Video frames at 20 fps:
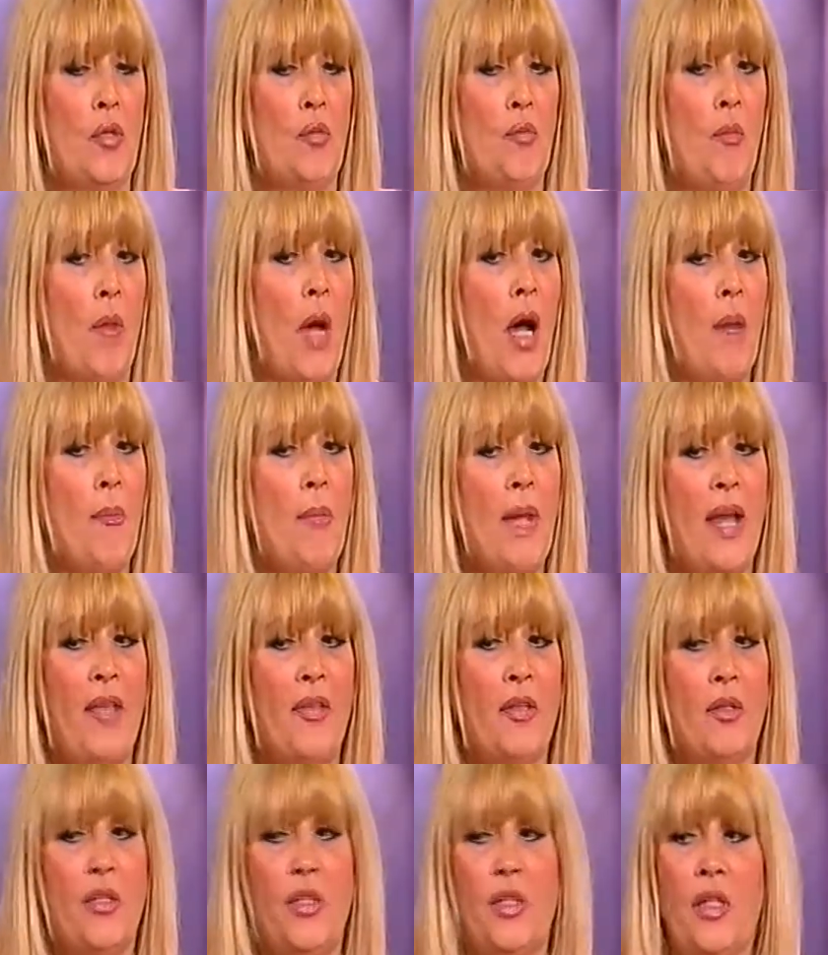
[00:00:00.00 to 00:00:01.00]
my
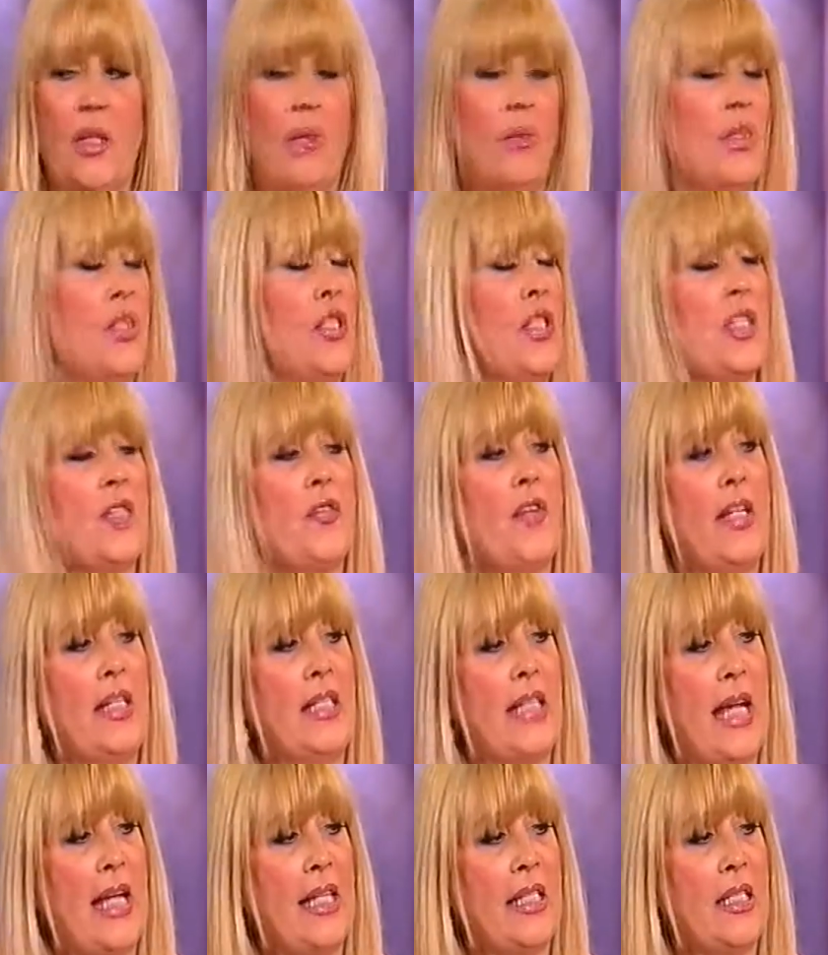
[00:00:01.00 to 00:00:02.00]
mother, you know, was just
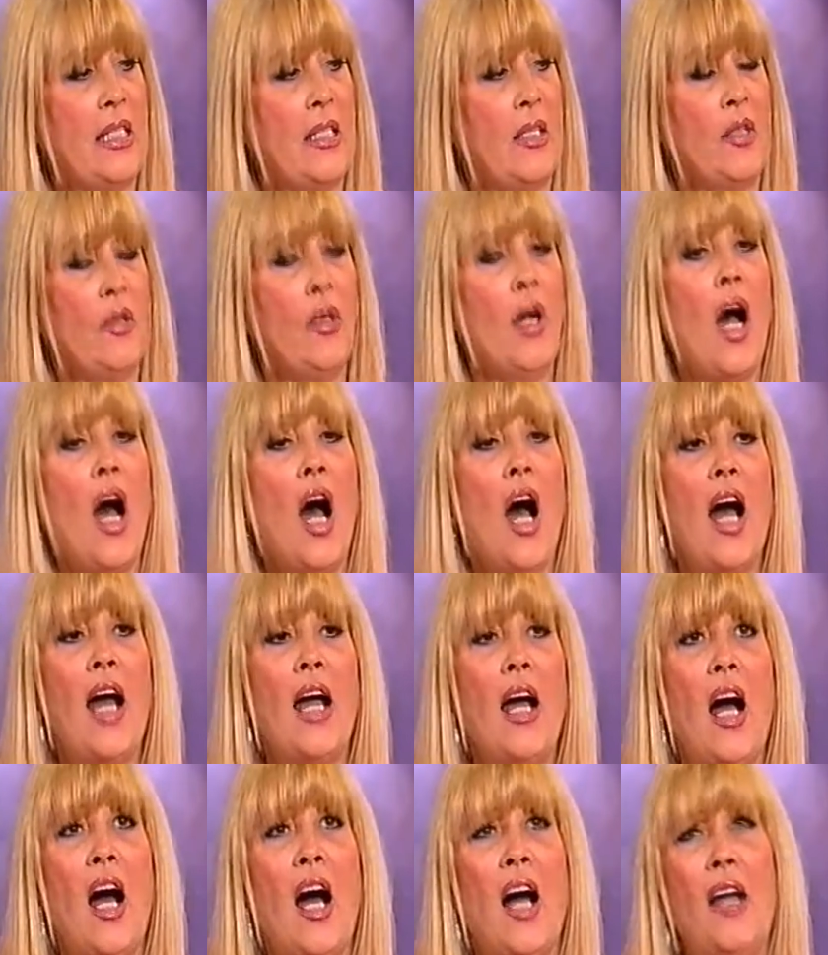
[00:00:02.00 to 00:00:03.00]
fantastic. You know,
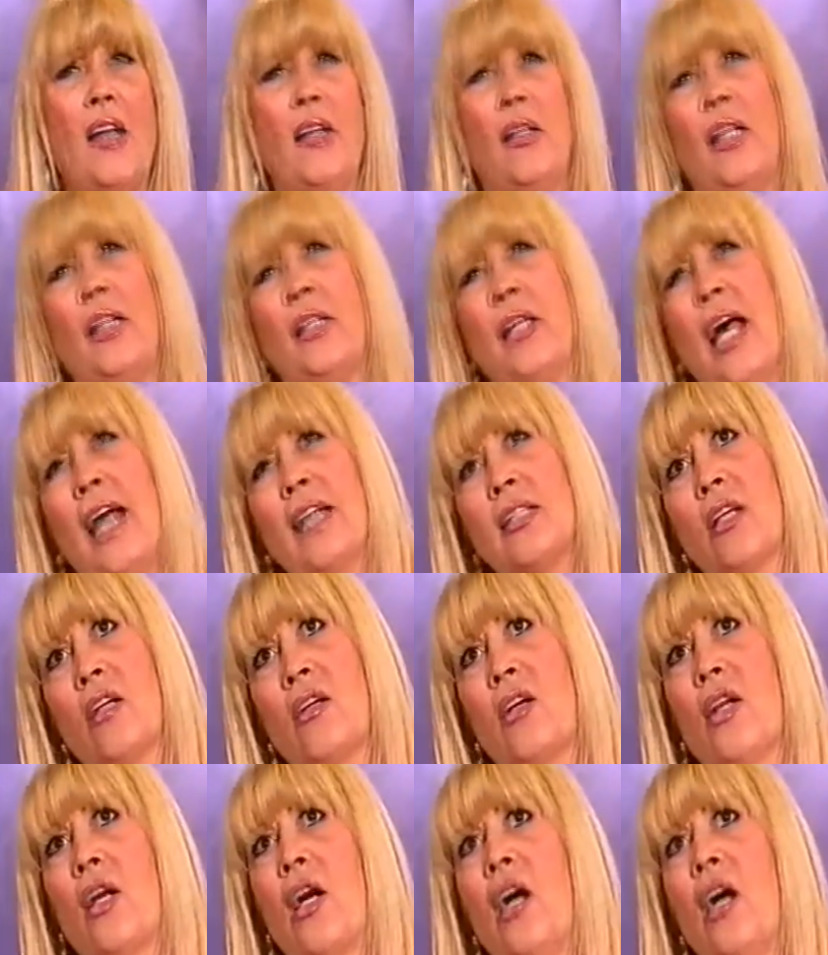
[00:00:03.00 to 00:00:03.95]
I, I, as I got